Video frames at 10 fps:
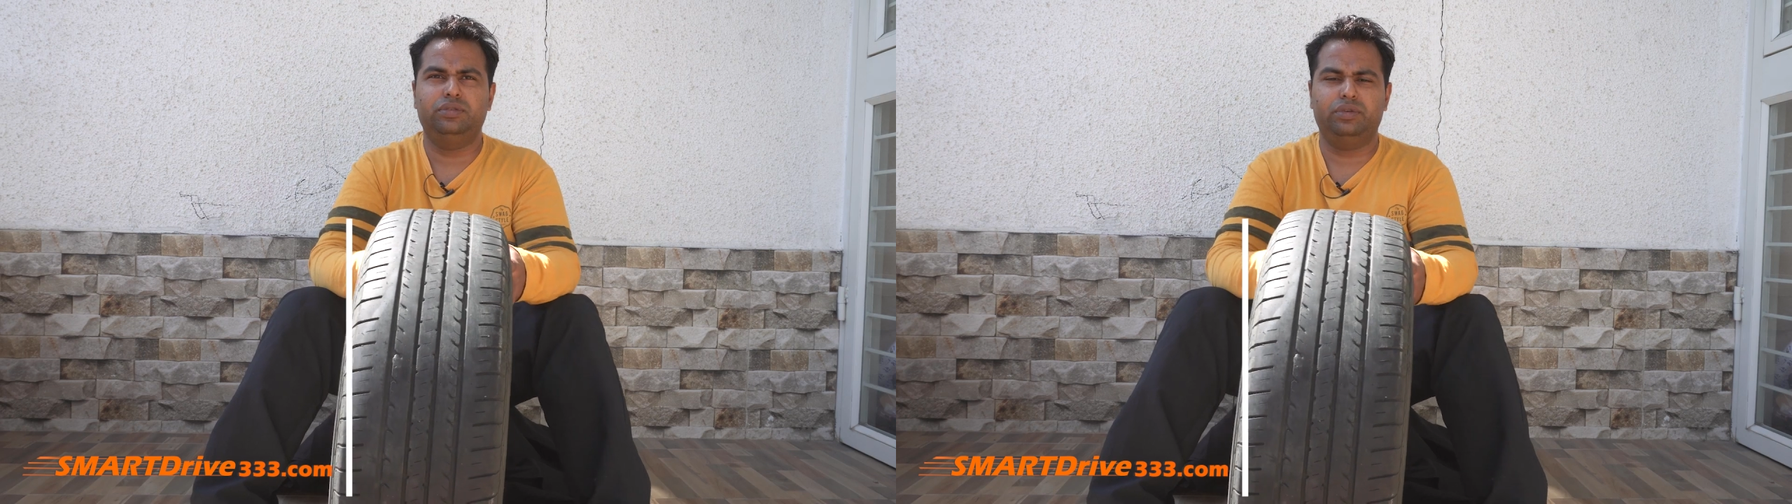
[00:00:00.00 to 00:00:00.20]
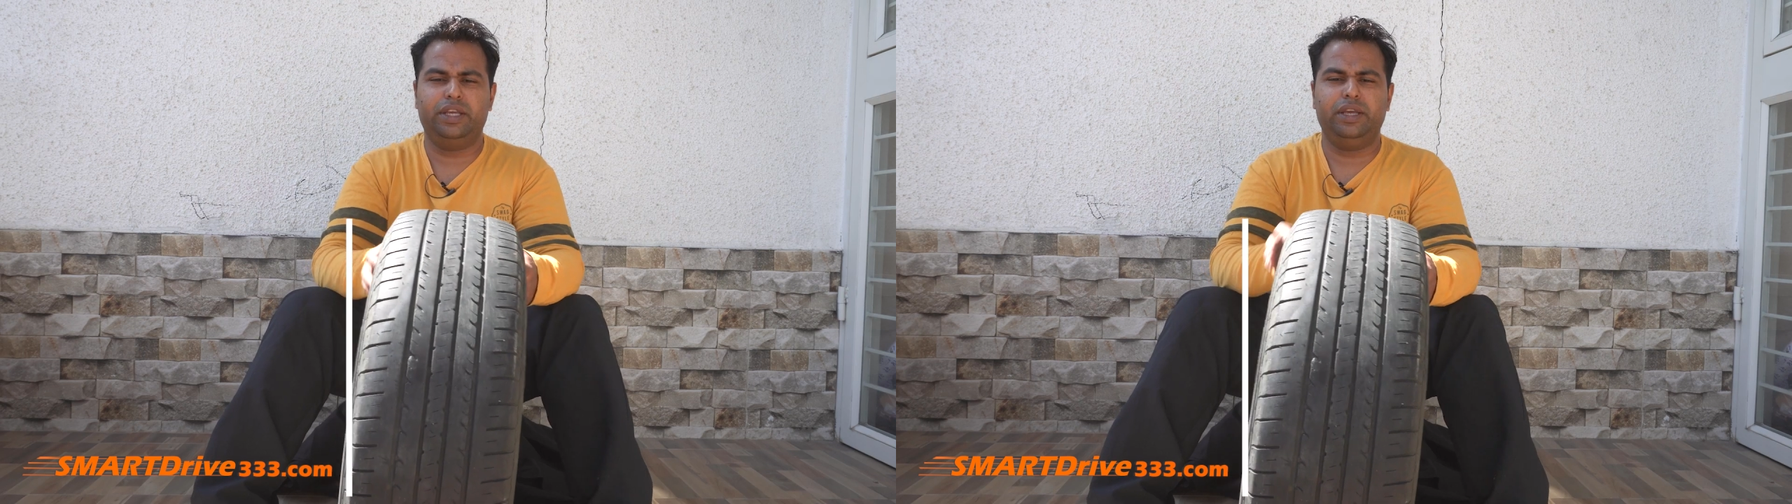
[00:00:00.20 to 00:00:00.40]

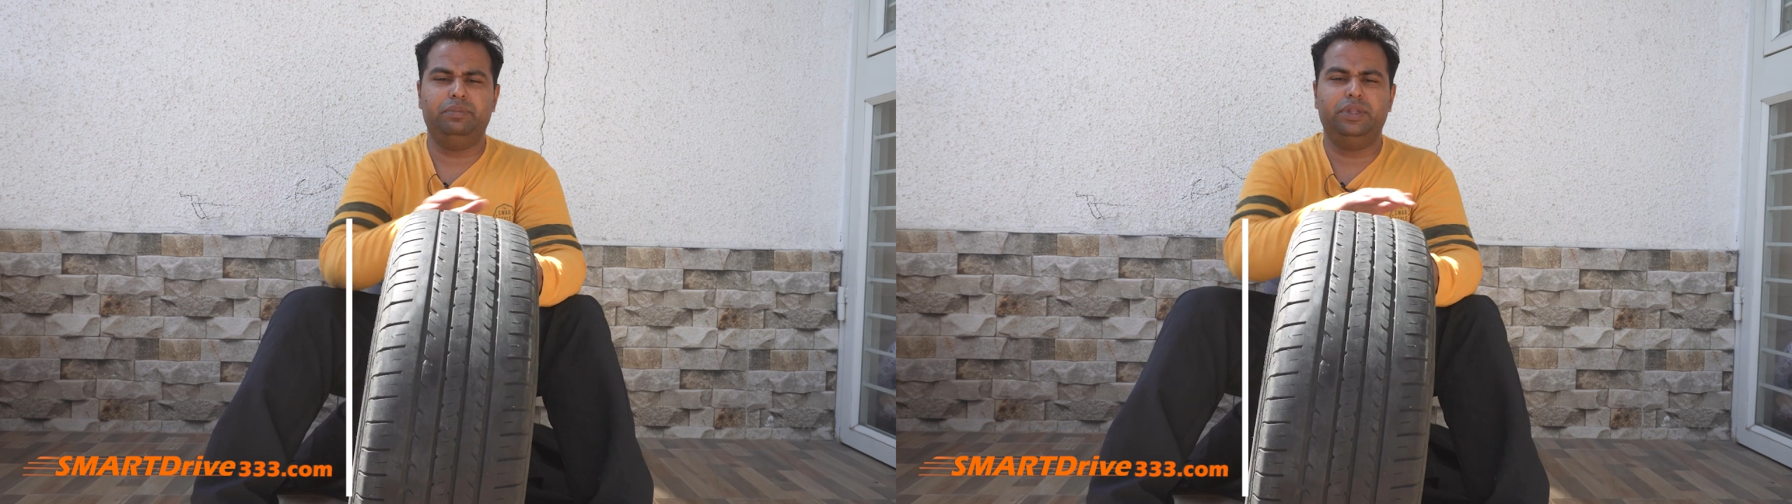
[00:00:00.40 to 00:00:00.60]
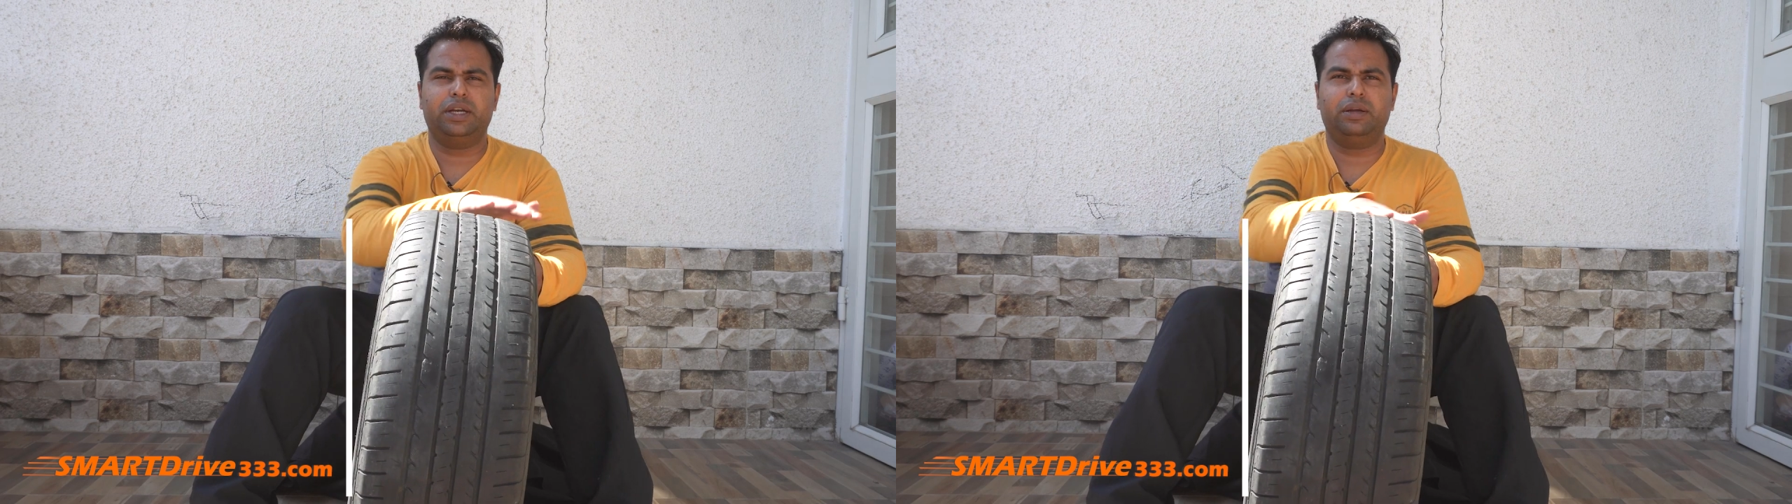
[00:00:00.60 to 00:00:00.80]
to
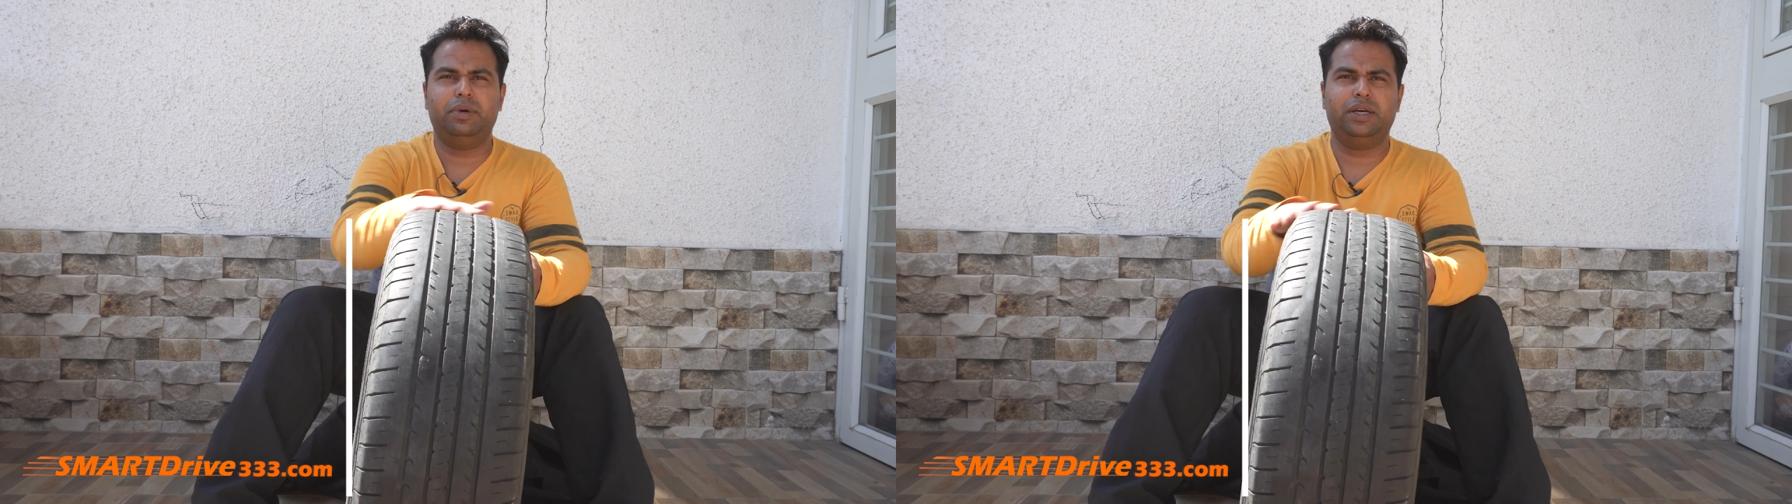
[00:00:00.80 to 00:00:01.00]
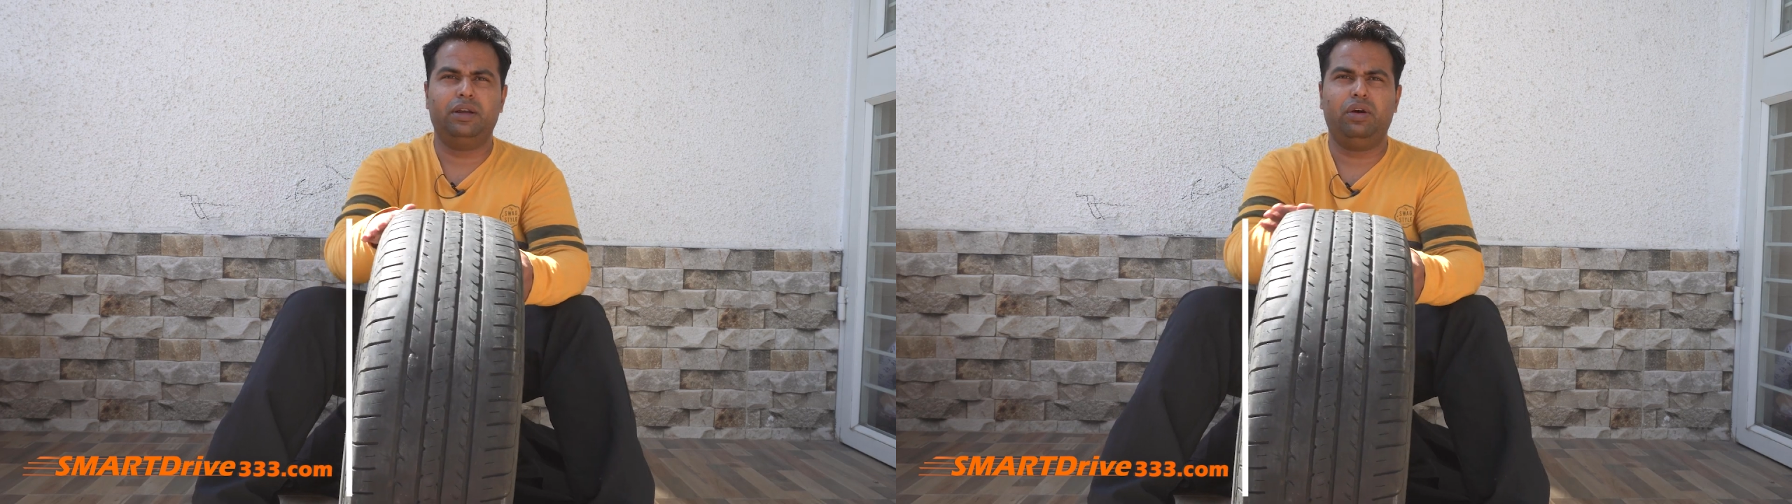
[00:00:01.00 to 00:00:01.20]
keep the
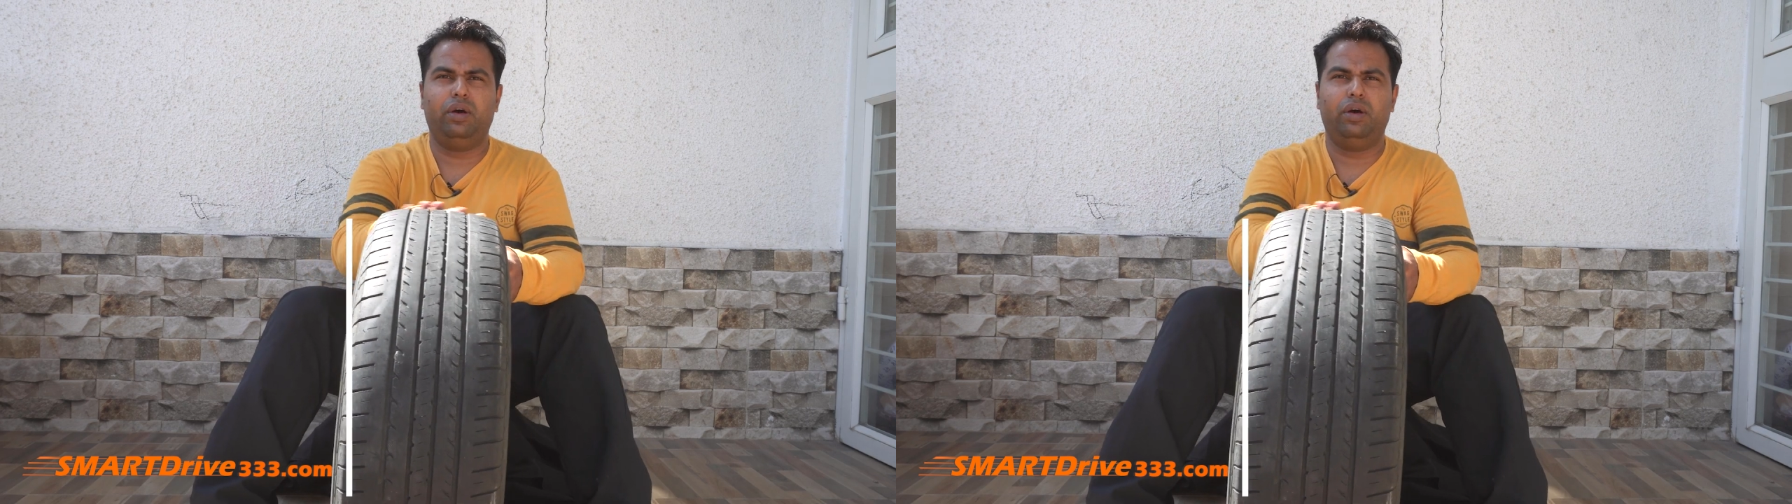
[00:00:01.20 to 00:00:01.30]
rubber